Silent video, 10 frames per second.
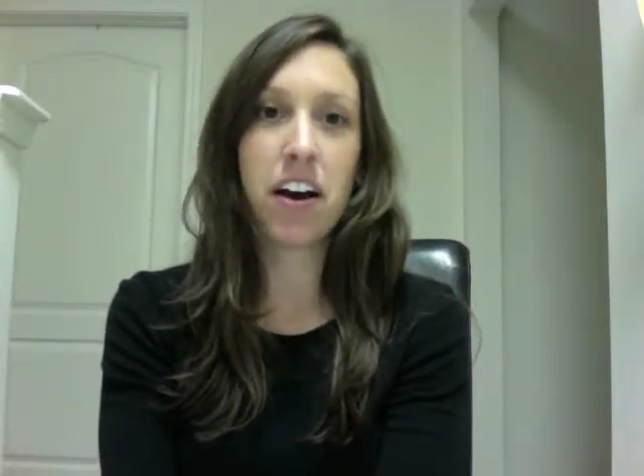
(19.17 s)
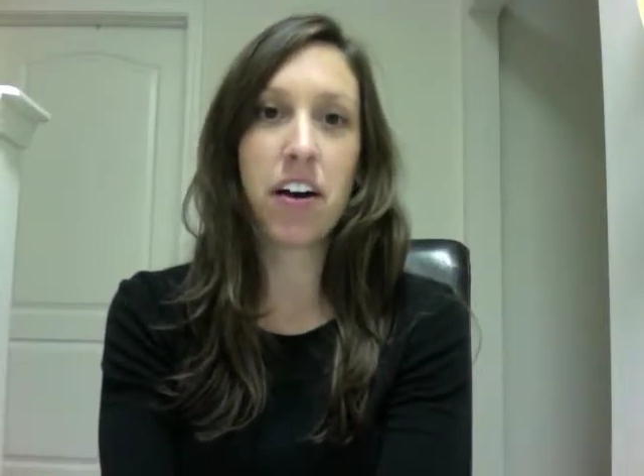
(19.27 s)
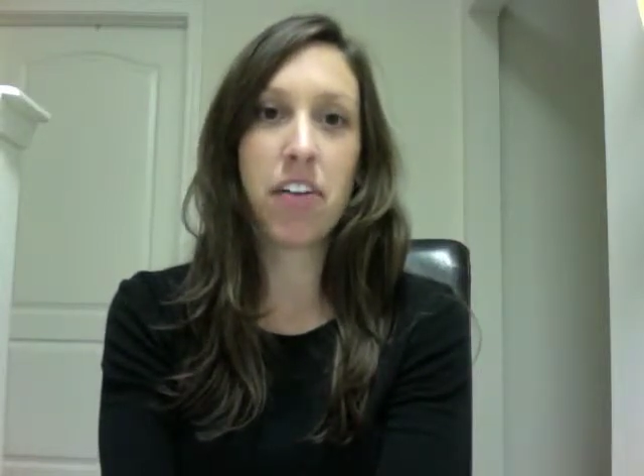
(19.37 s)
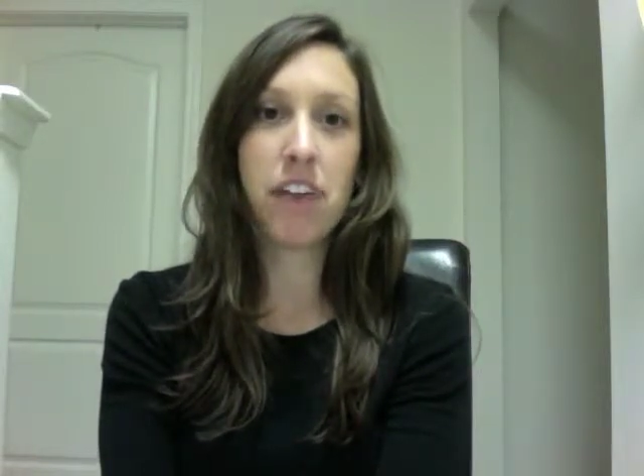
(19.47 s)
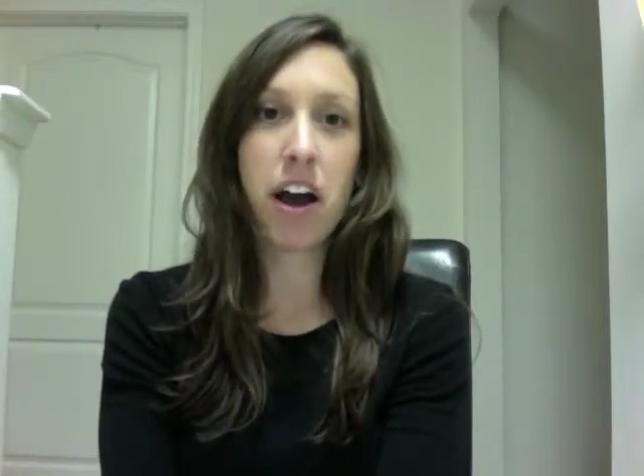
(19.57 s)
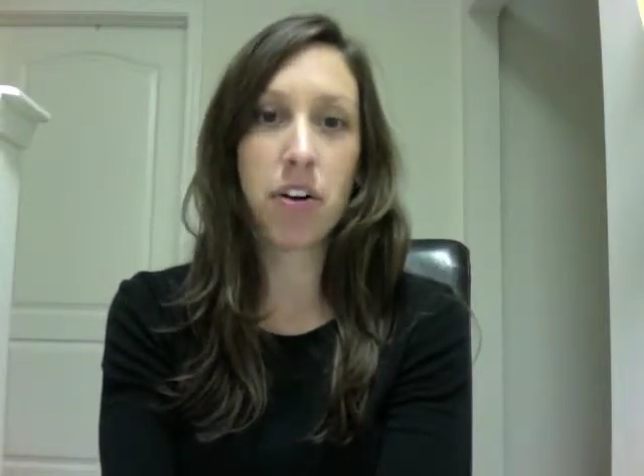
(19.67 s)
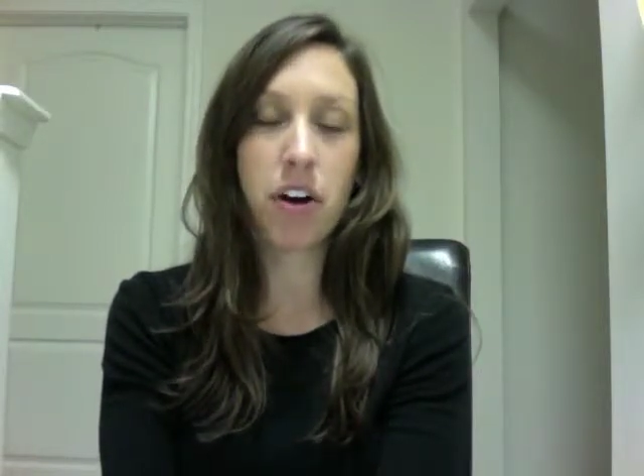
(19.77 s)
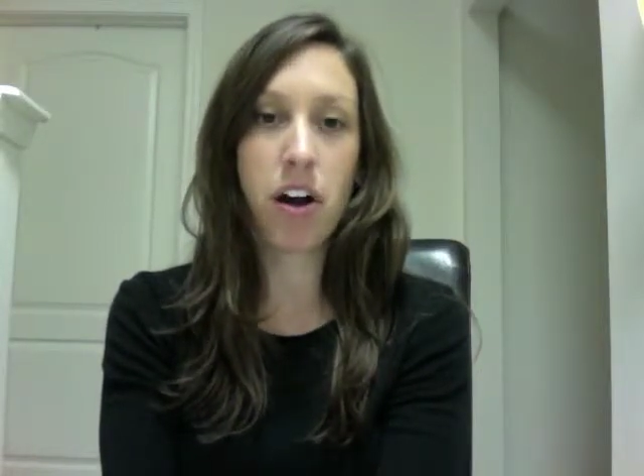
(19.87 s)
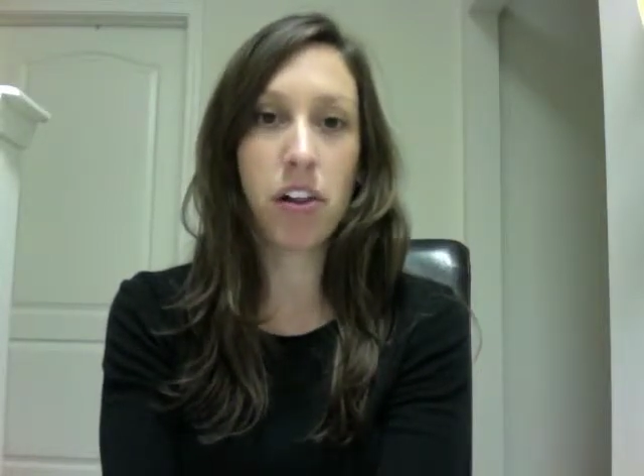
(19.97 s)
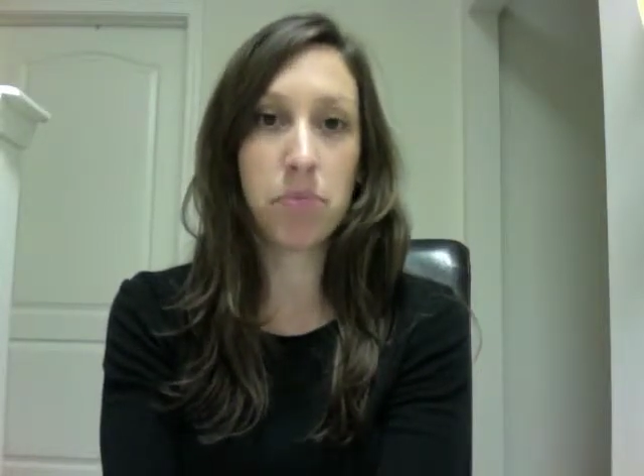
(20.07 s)
of
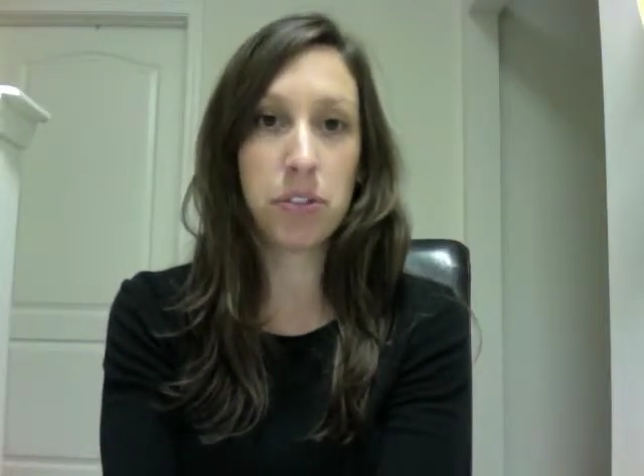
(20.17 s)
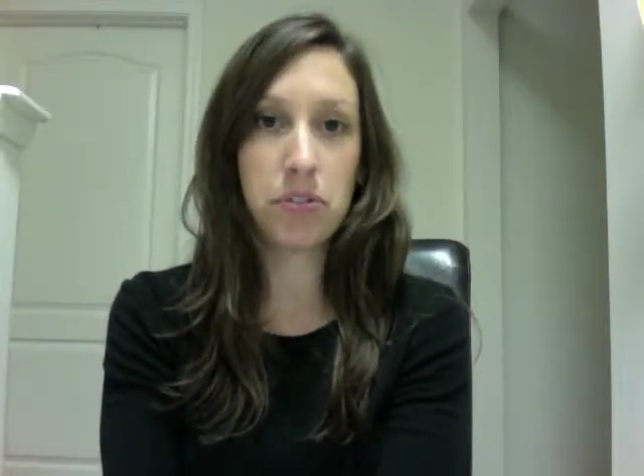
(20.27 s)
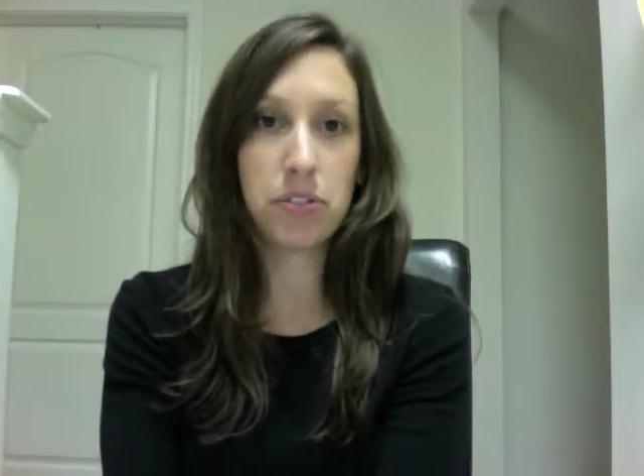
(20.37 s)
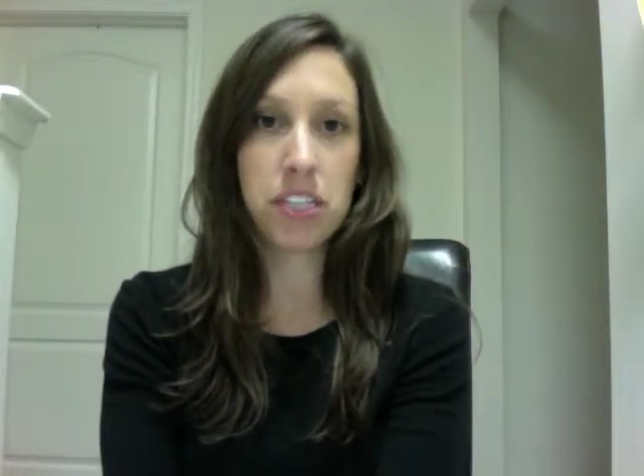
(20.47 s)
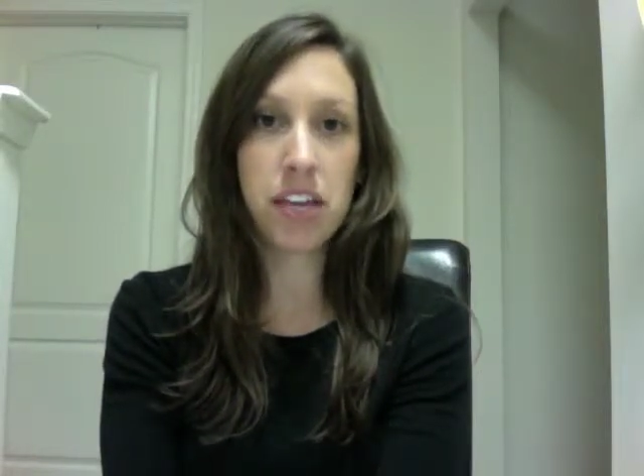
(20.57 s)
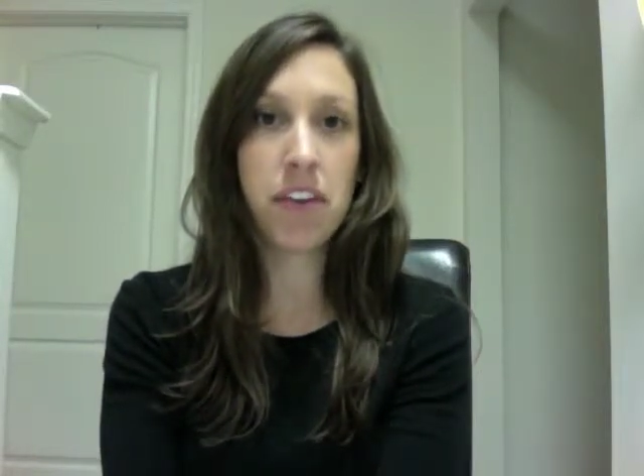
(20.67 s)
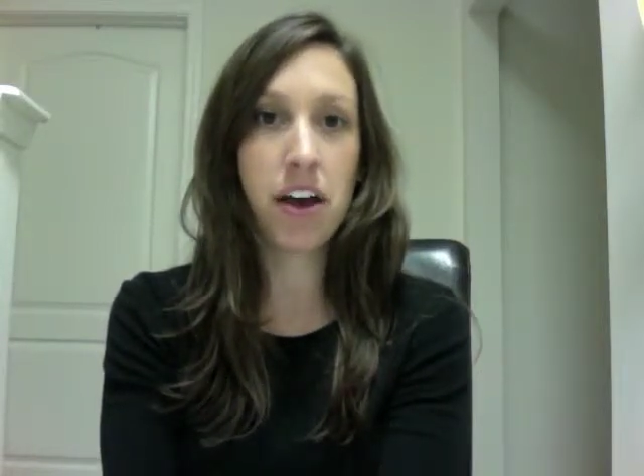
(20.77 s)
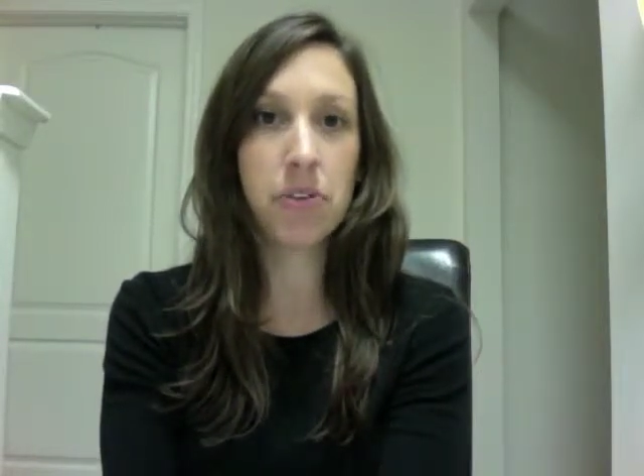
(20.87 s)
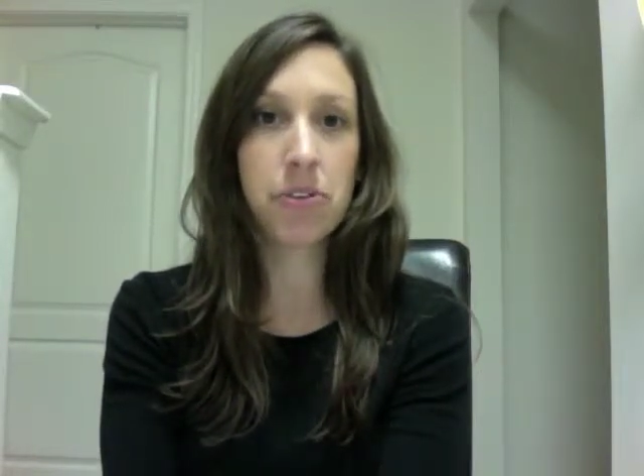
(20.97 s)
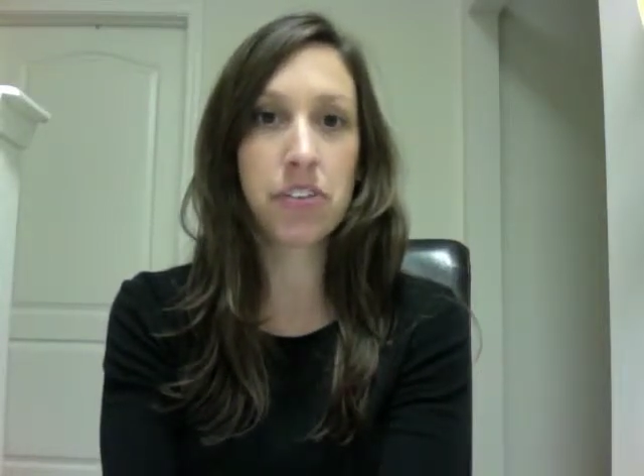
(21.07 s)
alcohol abuse in the
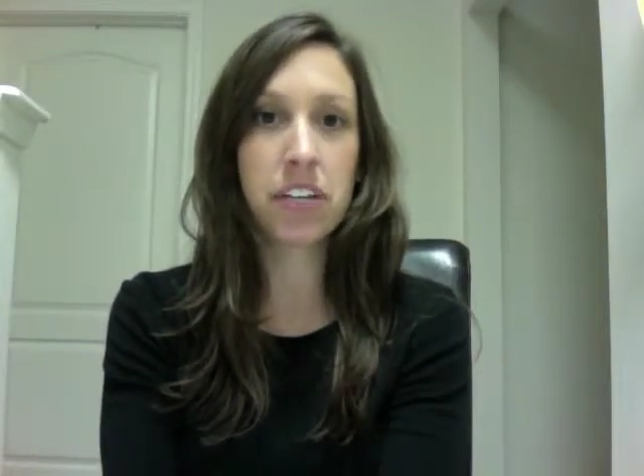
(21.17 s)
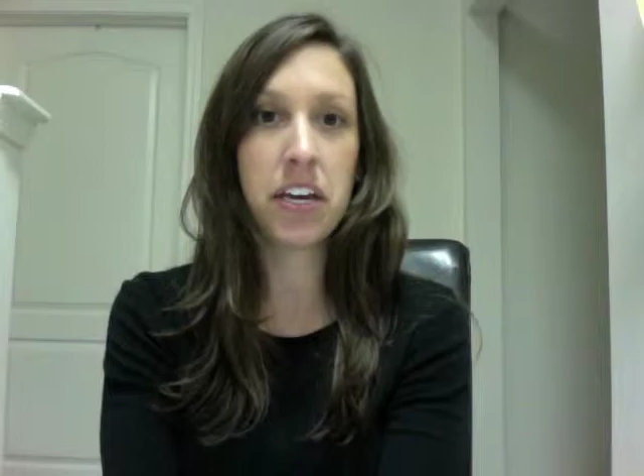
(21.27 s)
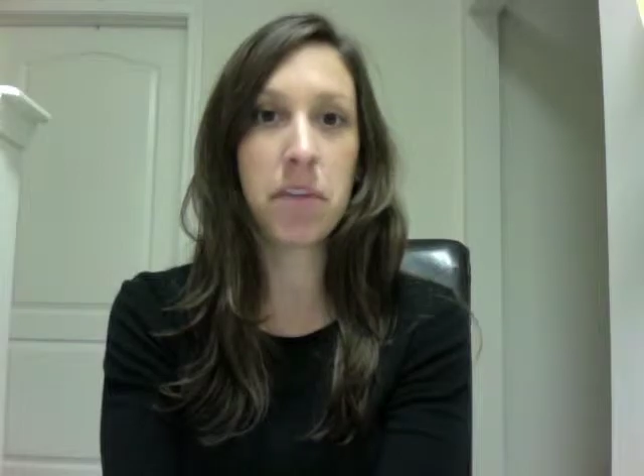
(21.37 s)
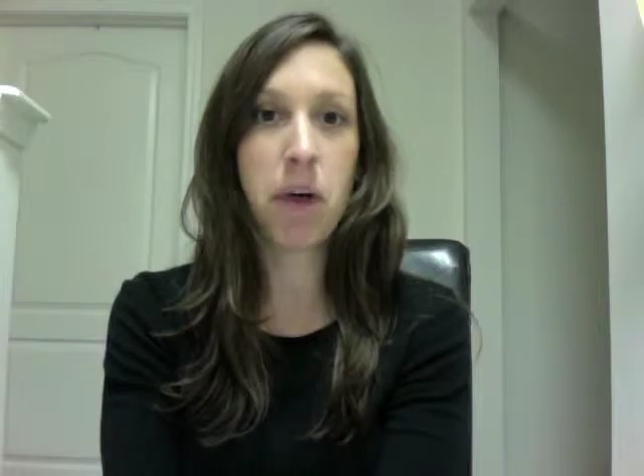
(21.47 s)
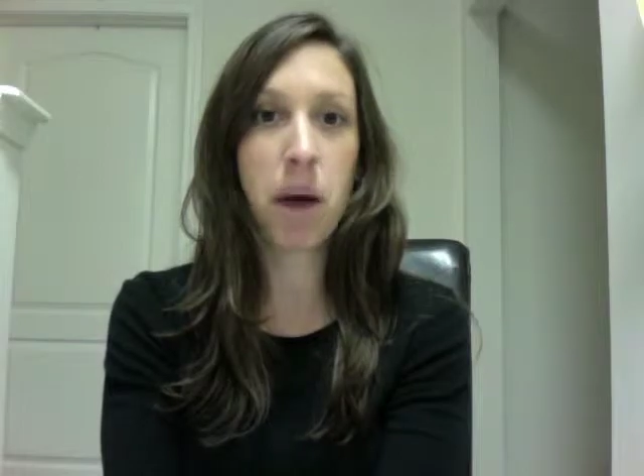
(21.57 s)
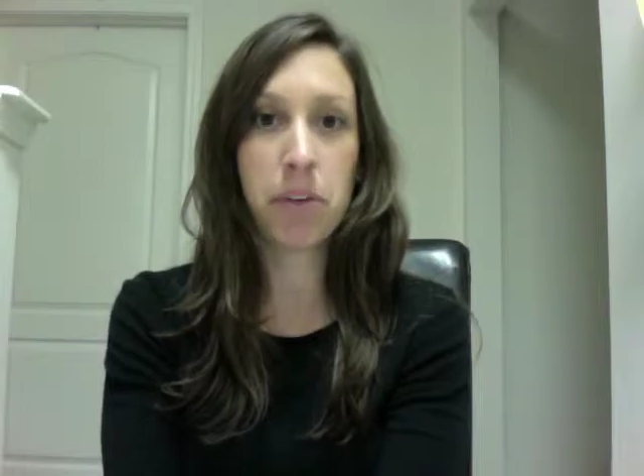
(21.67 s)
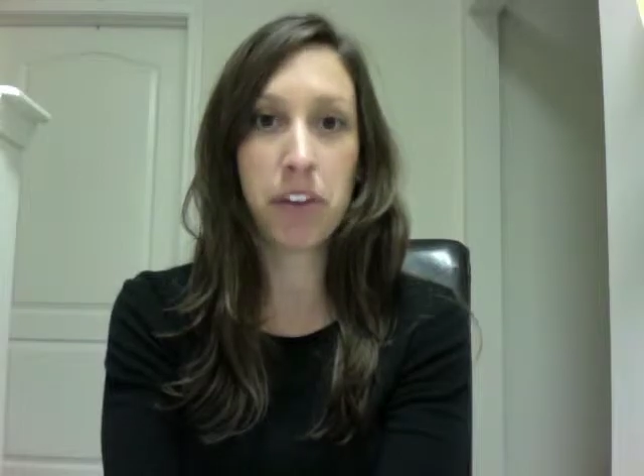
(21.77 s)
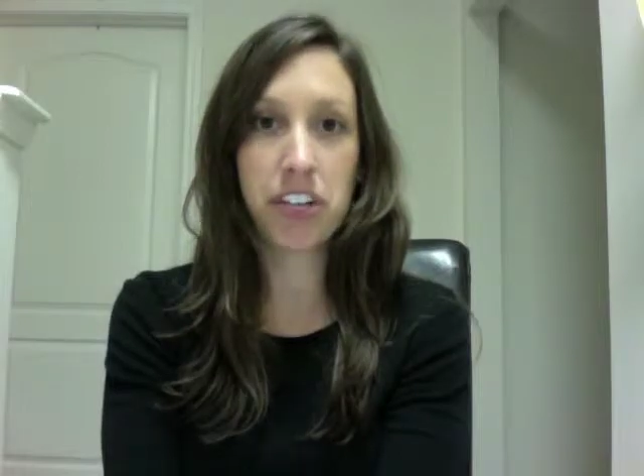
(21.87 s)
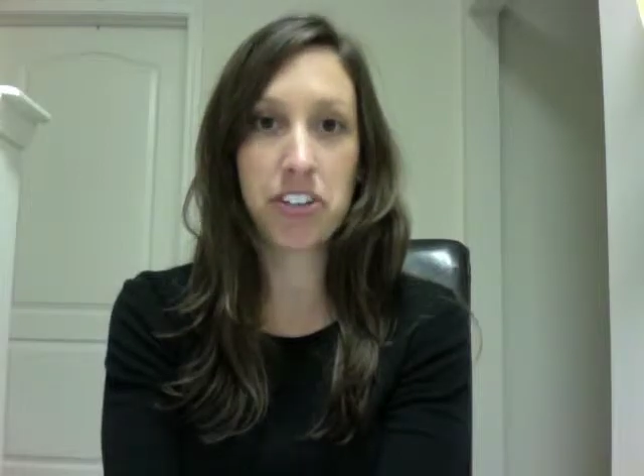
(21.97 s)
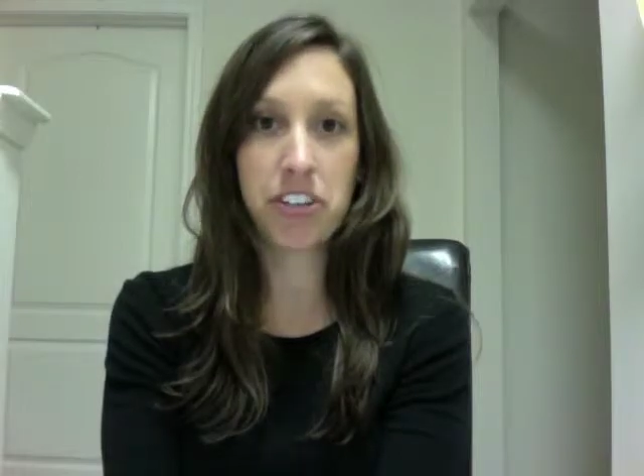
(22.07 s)
elderly
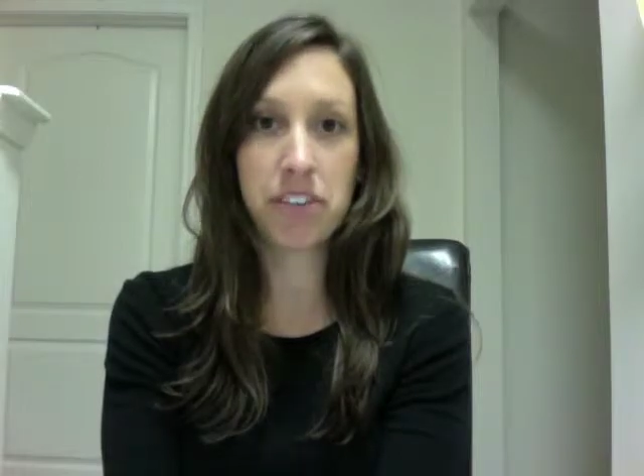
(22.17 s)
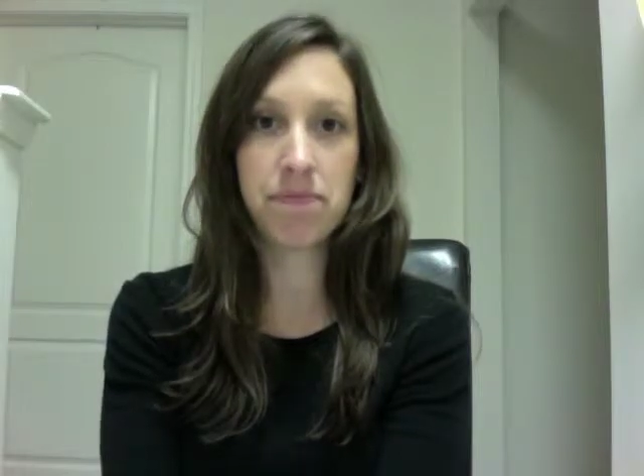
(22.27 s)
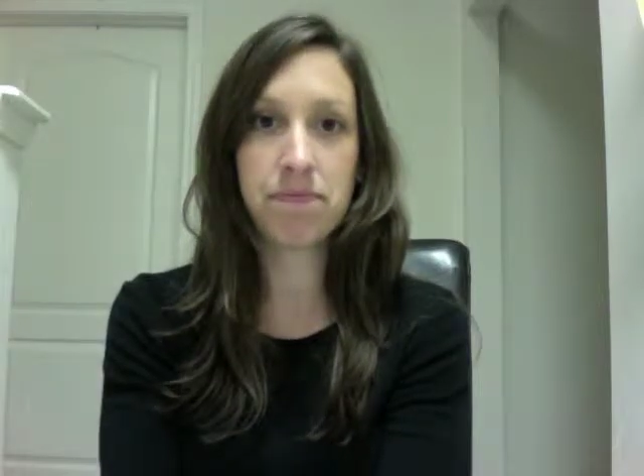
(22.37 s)
population.